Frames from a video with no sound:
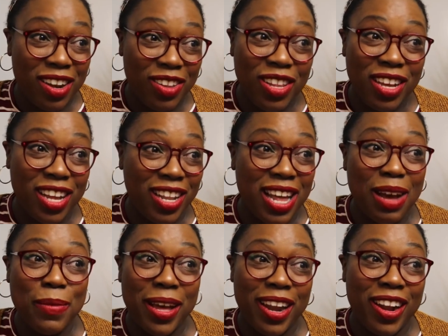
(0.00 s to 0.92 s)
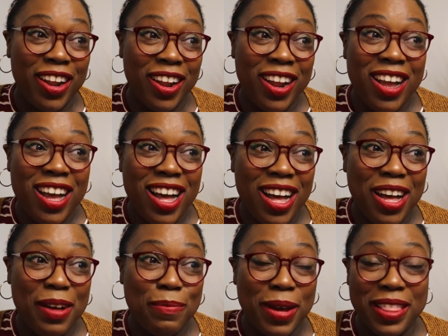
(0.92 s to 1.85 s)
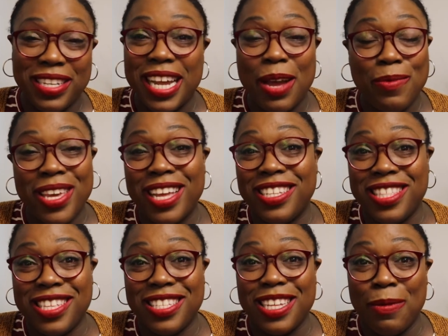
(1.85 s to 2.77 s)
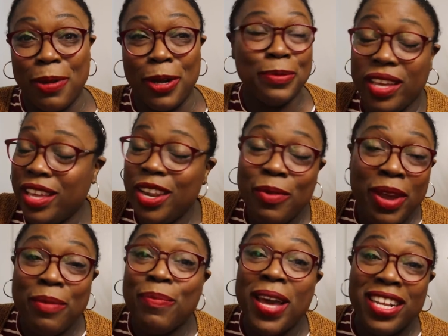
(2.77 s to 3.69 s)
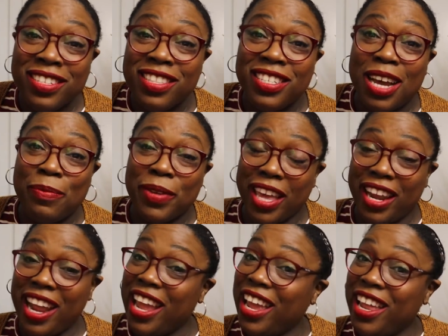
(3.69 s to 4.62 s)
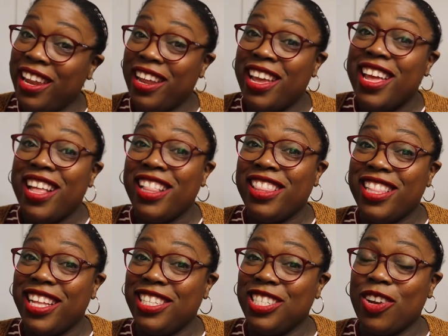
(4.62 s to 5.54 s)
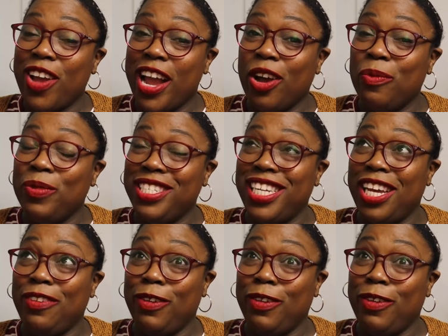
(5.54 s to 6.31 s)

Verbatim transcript: it'll look a lot better by the time you get to the summer. Anyway, back to the topic at hand. Let's crack open day